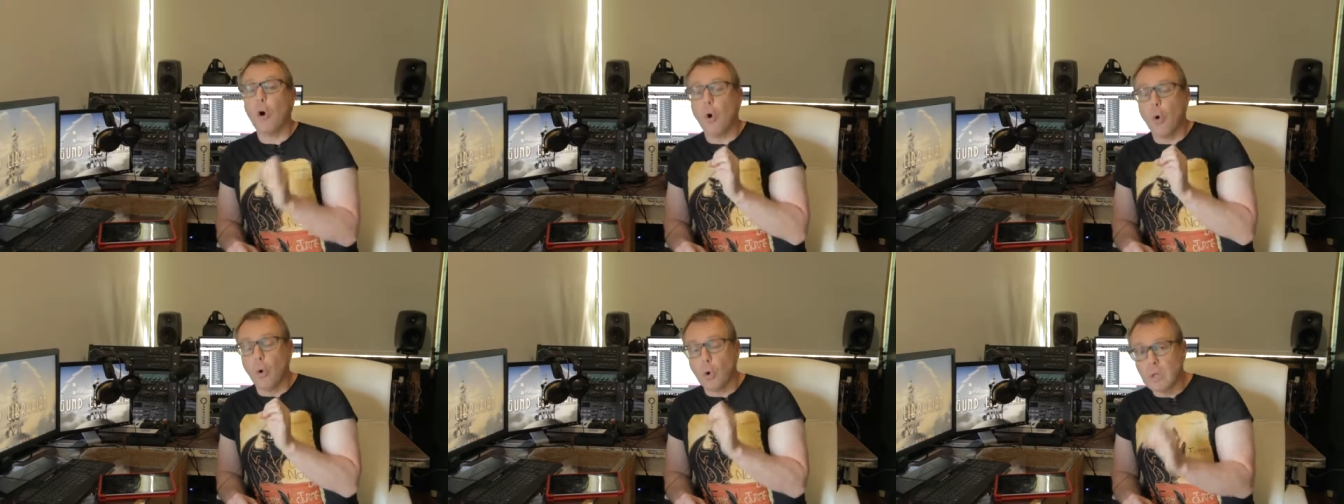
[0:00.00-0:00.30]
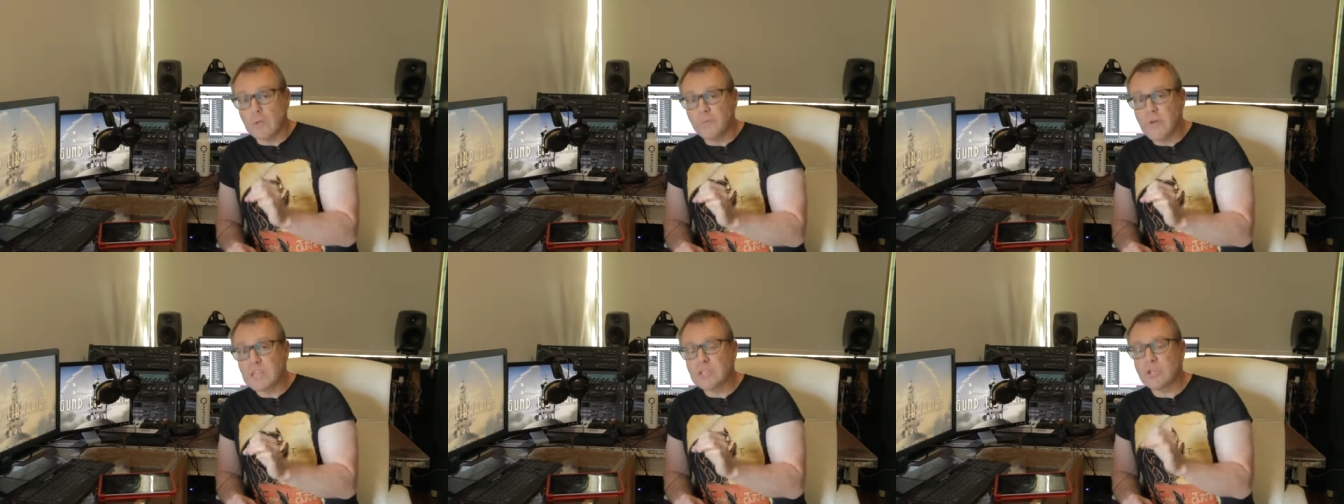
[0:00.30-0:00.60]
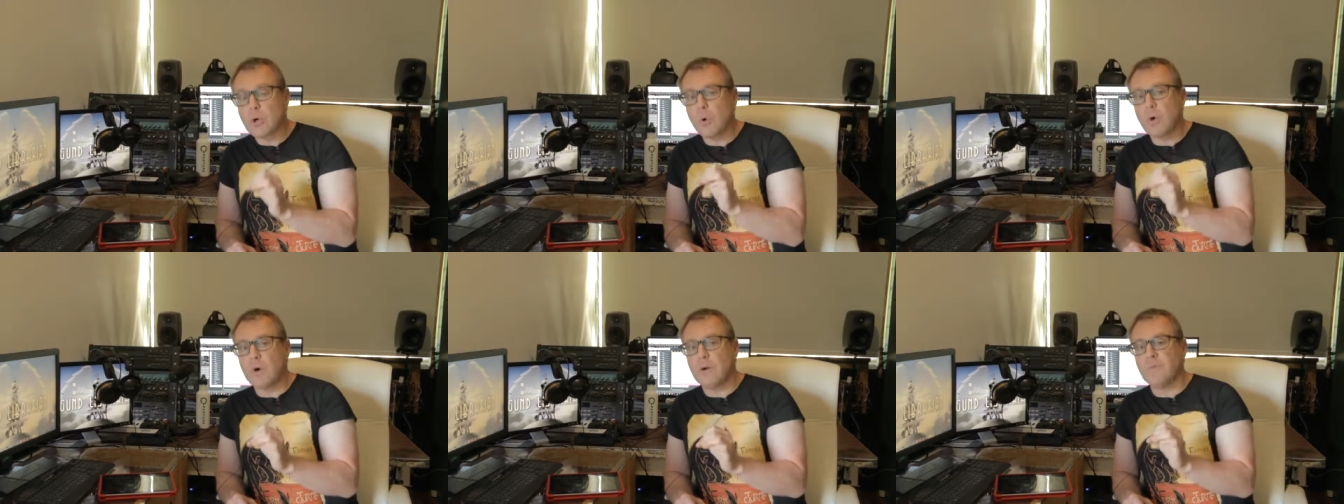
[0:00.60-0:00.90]
all of us
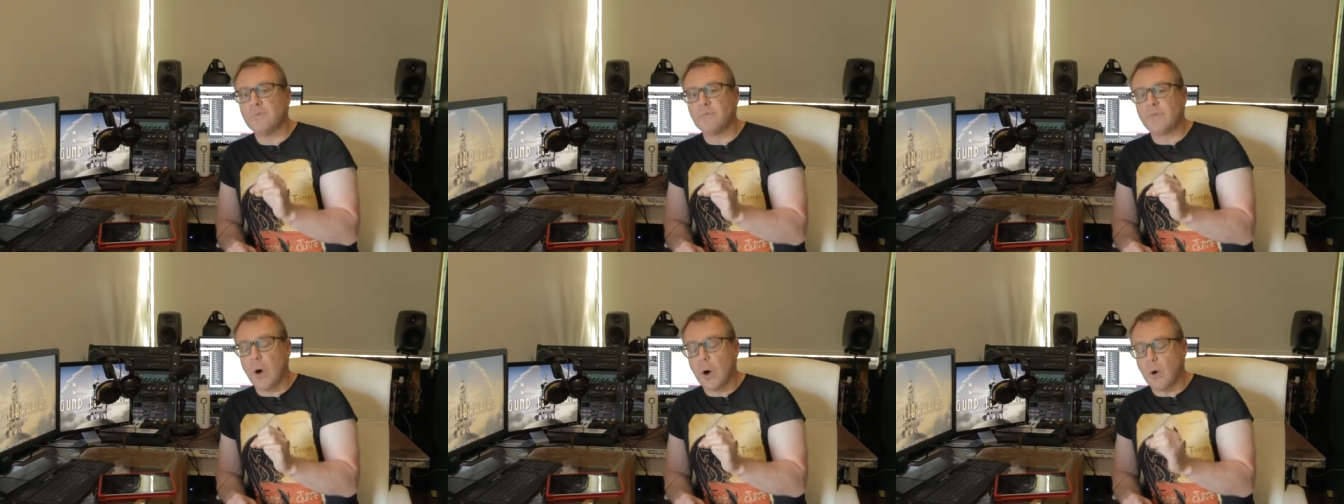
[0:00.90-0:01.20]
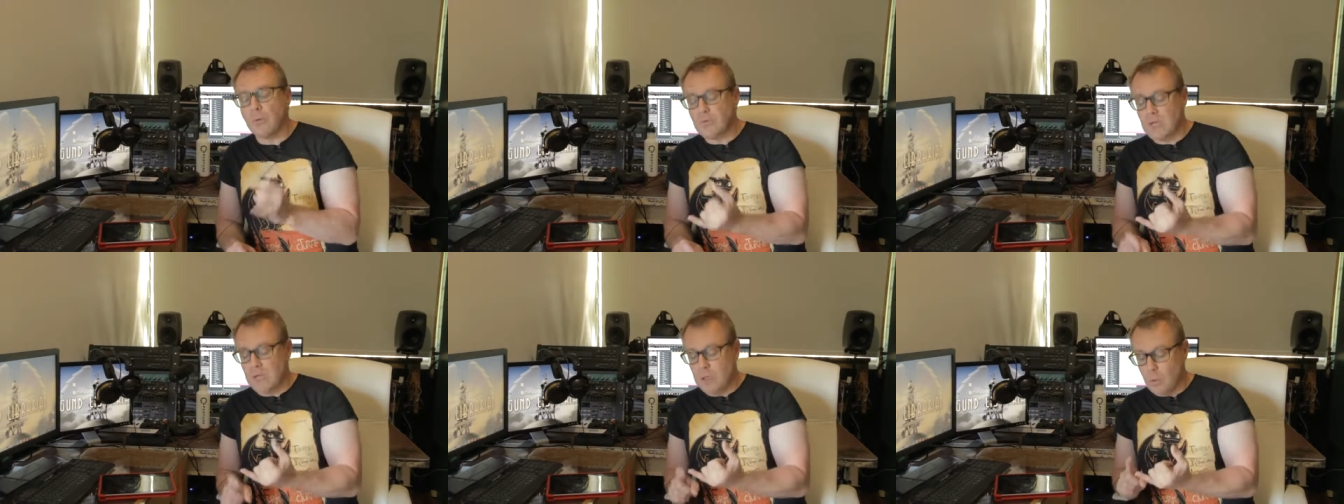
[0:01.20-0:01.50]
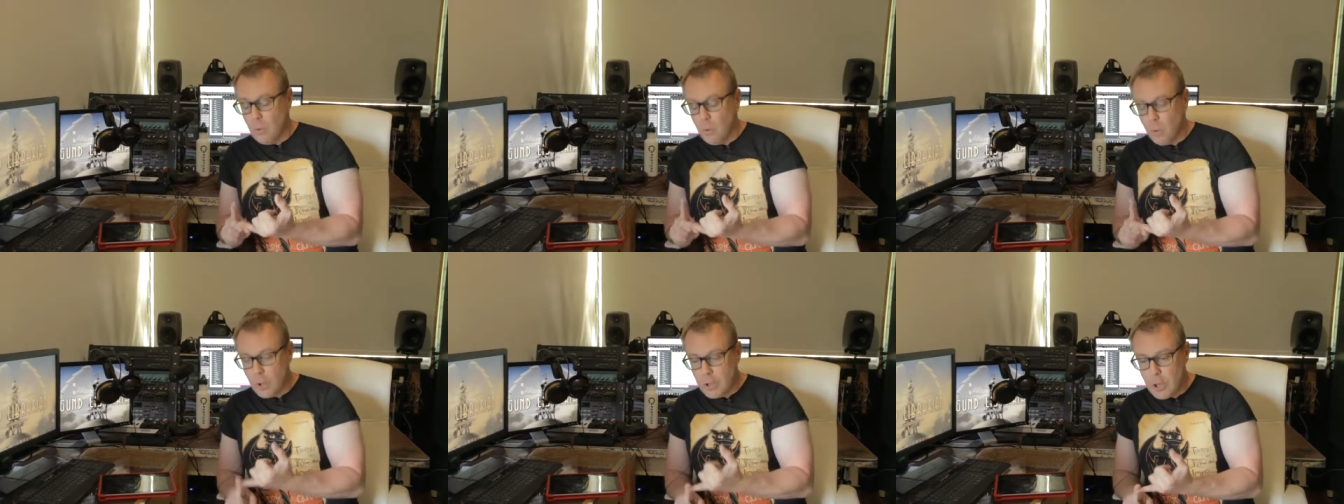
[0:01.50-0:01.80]
who are involved in
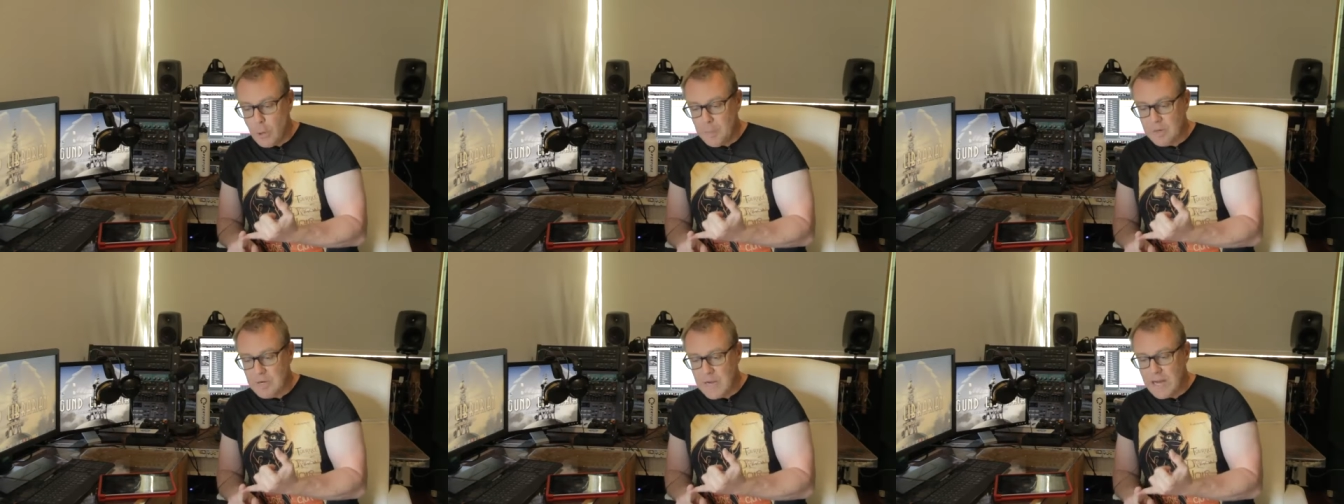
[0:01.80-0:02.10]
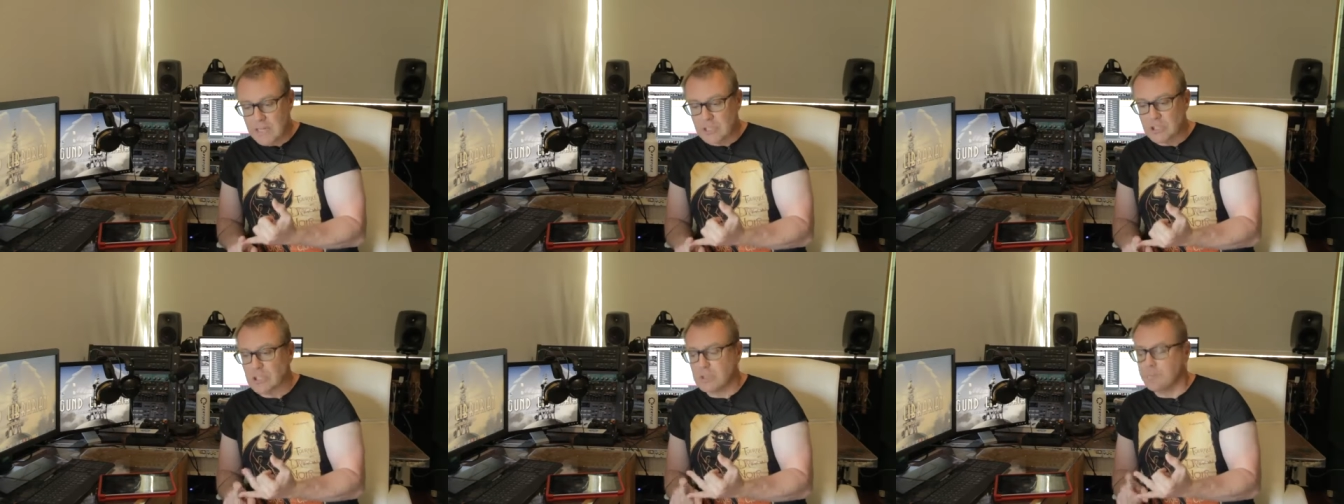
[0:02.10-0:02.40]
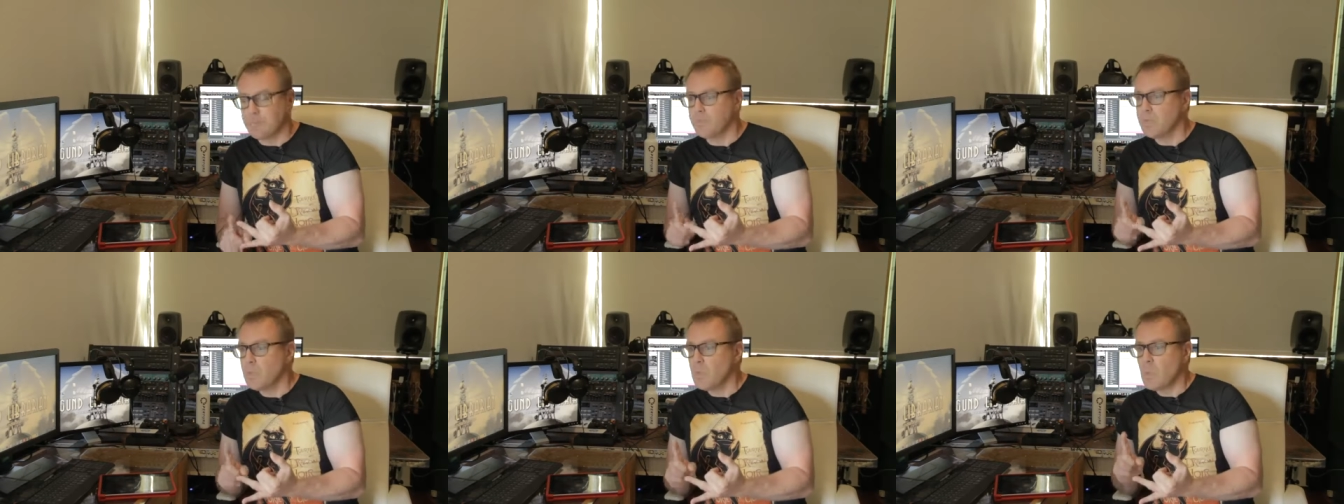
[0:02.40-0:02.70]
audio
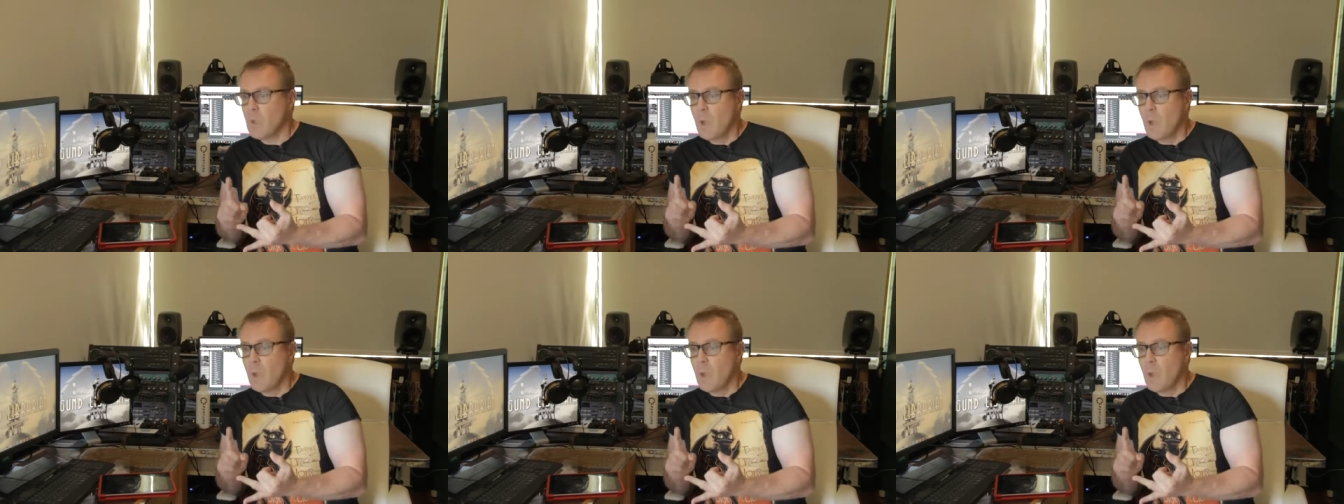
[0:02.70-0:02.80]
production,